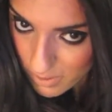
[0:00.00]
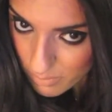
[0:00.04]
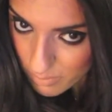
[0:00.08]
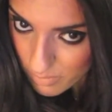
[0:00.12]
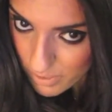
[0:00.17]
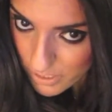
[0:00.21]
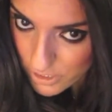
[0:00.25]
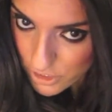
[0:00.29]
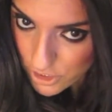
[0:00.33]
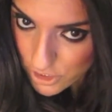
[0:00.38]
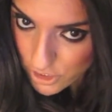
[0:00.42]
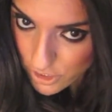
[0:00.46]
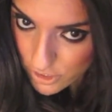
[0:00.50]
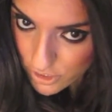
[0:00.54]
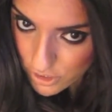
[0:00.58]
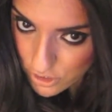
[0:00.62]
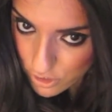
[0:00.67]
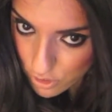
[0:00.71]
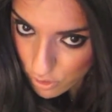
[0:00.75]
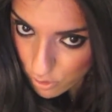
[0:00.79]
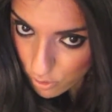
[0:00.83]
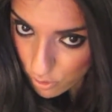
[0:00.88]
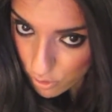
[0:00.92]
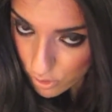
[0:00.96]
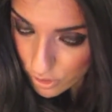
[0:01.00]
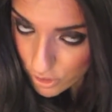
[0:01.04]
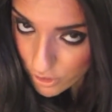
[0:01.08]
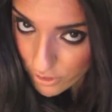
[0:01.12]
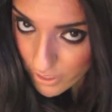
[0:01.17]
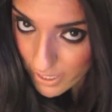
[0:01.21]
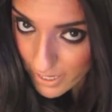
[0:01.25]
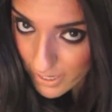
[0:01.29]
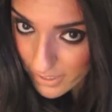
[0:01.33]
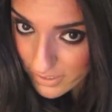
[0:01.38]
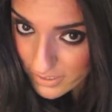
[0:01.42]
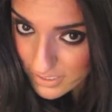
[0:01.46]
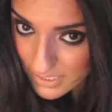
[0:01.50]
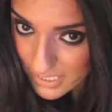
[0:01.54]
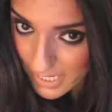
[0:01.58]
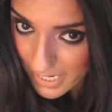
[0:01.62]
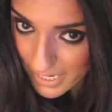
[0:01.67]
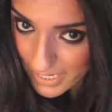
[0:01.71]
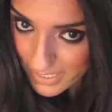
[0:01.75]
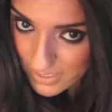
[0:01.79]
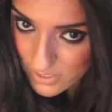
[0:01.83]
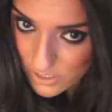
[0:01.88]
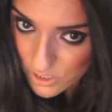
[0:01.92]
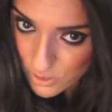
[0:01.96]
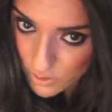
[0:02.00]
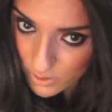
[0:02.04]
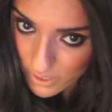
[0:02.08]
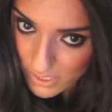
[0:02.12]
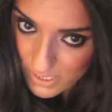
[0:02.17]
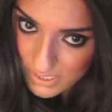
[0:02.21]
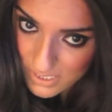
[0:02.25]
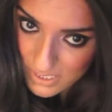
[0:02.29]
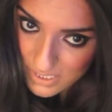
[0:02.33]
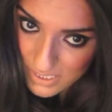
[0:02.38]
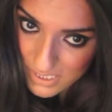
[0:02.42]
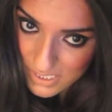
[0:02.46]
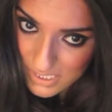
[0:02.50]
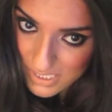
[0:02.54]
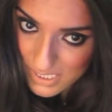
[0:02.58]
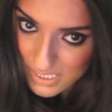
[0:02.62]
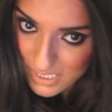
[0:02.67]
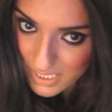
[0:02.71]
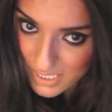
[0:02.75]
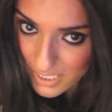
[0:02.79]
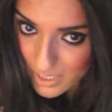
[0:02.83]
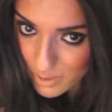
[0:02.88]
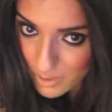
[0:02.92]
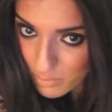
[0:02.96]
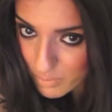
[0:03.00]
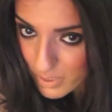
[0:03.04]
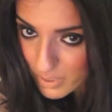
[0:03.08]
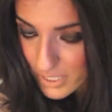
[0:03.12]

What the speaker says: Make sure to hold your hair tight so it doesn't slip